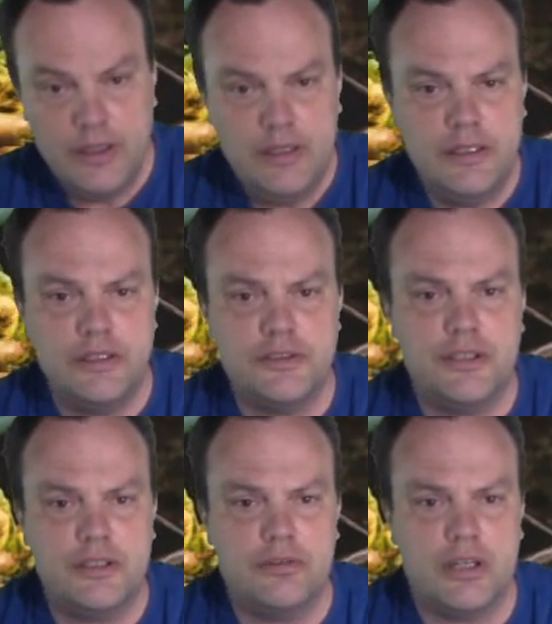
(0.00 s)
Here's the
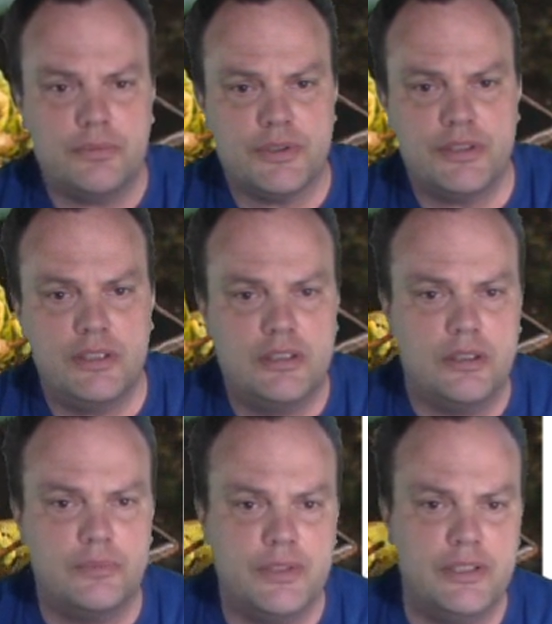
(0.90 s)
Incredible Seed
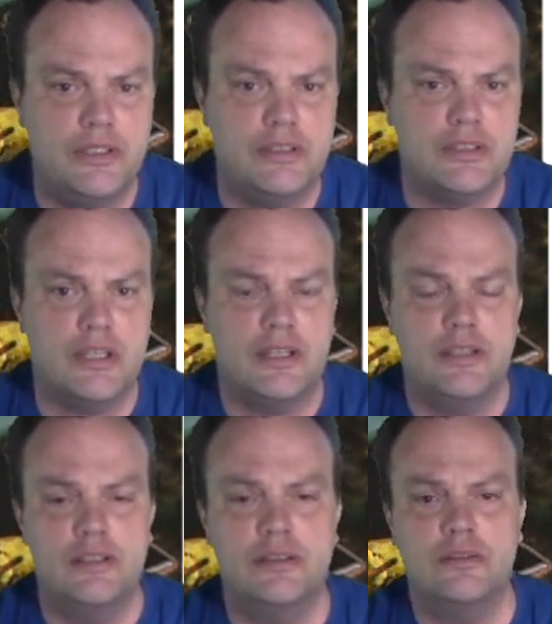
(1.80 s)
Company's
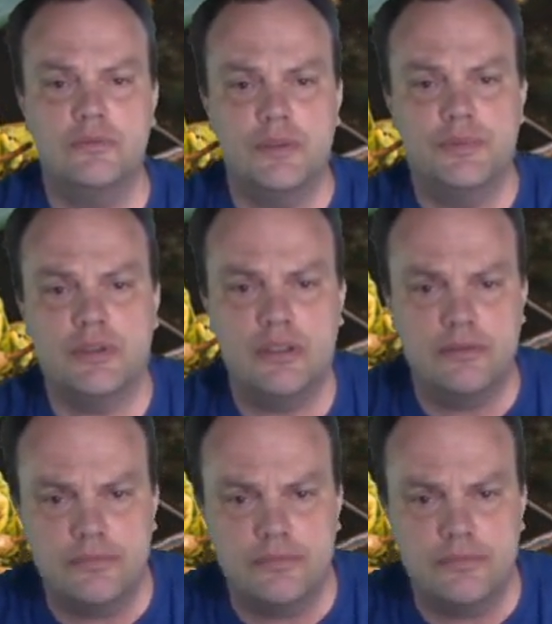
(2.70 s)
website.